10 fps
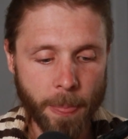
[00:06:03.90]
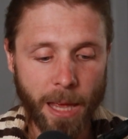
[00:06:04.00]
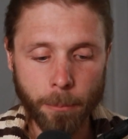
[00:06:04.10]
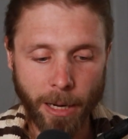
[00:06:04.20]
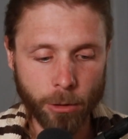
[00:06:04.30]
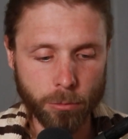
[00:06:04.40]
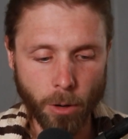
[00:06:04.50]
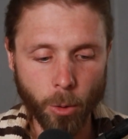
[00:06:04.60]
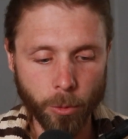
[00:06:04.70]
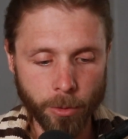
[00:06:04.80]
and my
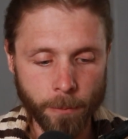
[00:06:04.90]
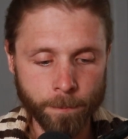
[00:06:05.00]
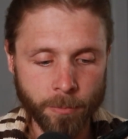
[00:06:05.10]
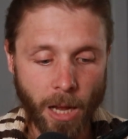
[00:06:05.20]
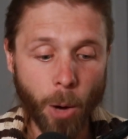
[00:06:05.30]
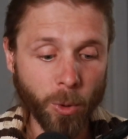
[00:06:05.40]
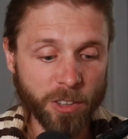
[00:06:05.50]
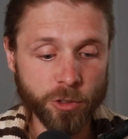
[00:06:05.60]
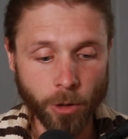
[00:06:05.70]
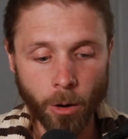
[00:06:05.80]
growth. I want to
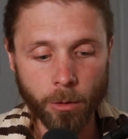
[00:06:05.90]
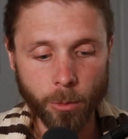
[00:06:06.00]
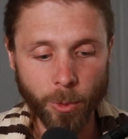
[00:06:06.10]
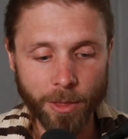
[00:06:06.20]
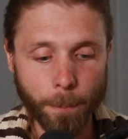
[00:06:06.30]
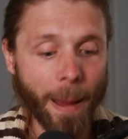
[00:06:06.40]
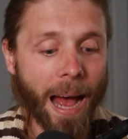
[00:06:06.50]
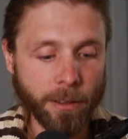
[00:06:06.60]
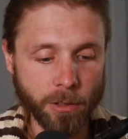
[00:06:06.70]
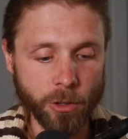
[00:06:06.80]
start with a
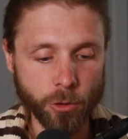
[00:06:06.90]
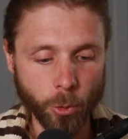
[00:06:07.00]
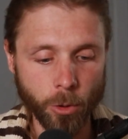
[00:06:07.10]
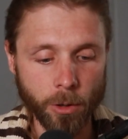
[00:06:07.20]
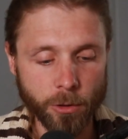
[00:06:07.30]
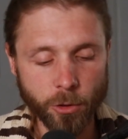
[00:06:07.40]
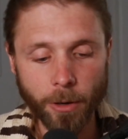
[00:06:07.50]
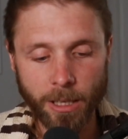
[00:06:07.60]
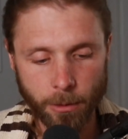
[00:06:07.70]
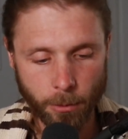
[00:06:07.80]
passage or
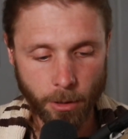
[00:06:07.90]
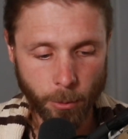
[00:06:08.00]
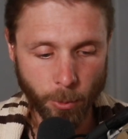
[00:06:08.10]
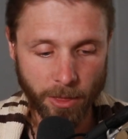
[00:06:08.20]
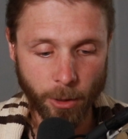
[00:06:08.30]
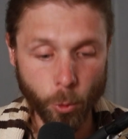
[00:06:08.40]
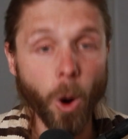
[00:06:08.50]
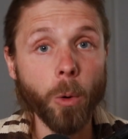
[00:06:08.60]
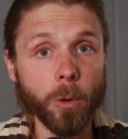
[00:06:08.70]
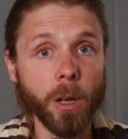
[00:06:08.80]
sorry, with a
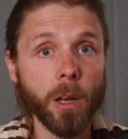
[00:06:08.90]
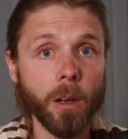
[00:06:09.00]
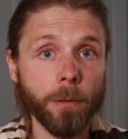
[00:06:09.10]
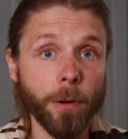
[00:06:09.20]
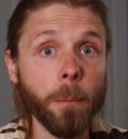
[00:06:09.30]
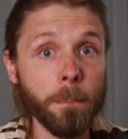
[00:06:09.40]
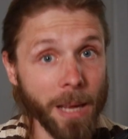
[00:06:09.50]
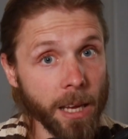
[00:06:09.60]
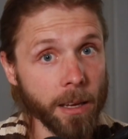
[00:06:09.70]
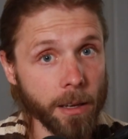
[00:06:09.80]
quote from
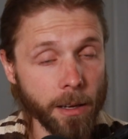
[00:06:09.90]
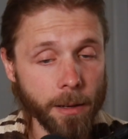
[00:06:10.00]
me.